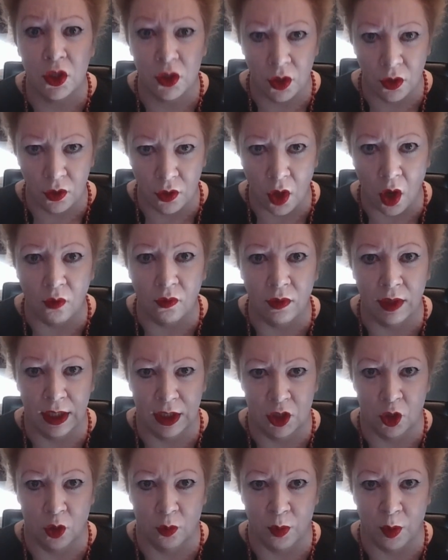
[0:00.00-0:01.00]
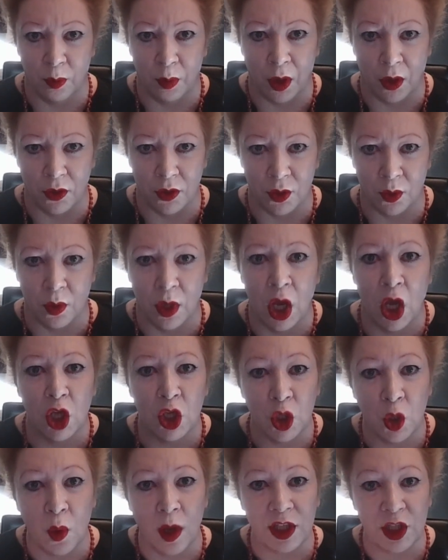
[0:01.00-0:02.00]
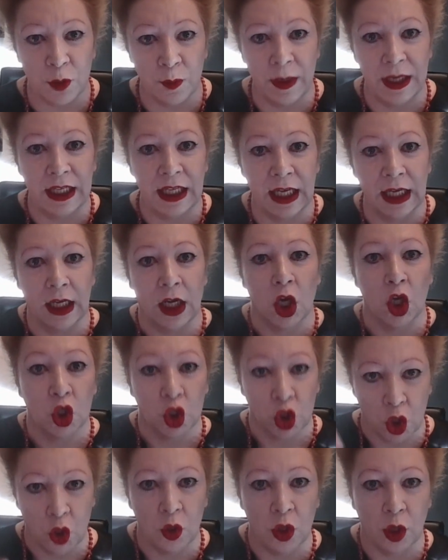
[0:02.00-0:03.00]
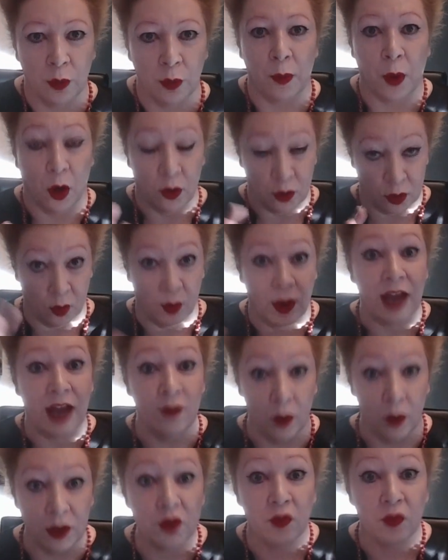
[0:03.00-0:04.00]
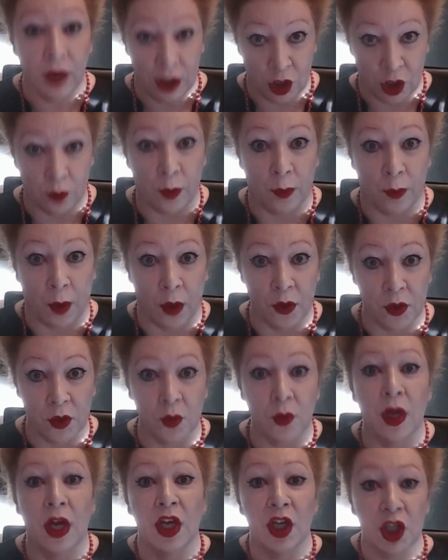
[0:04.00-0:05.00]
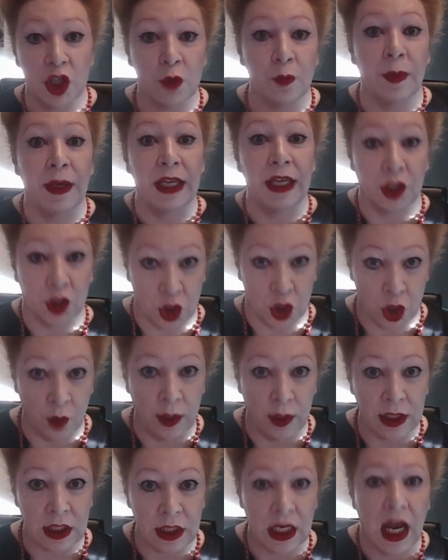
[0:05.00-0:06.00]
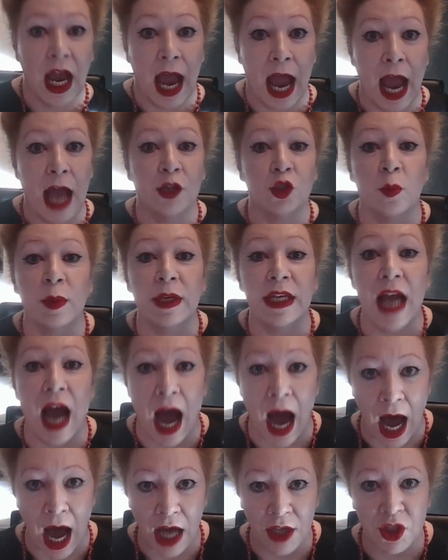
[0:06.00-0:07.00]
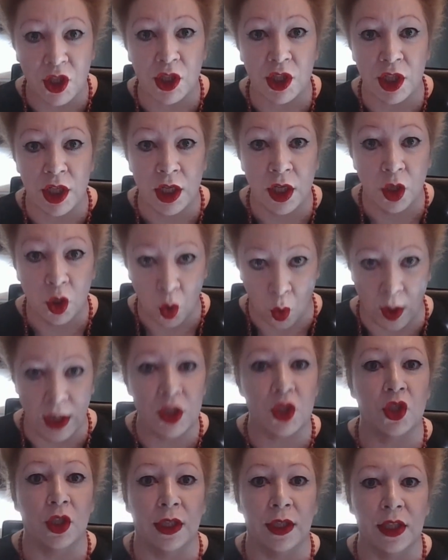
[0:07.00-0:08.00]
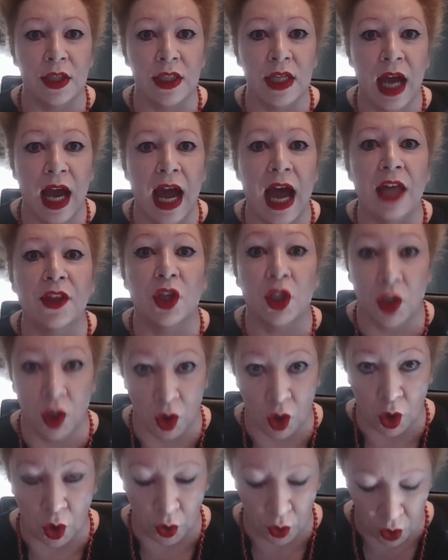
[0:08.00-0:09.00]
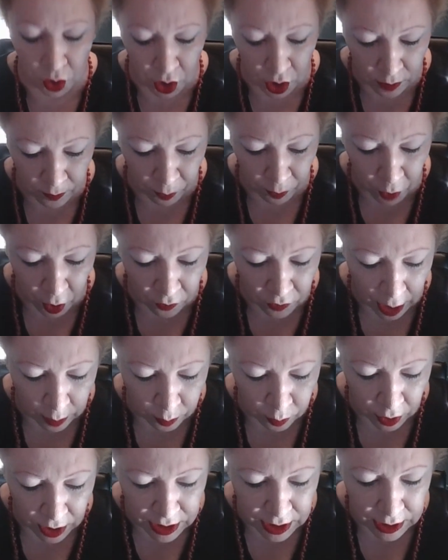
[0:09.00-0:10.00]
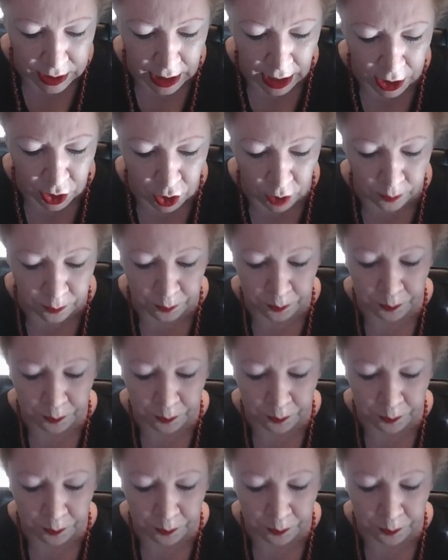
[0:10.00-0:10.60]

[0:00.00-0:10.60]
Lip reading: Do not read your proposal. You are speaking to the proposal. Everyone's read your proposal. Speak to it, and you'll be asked questions at the conclusion of that presentation.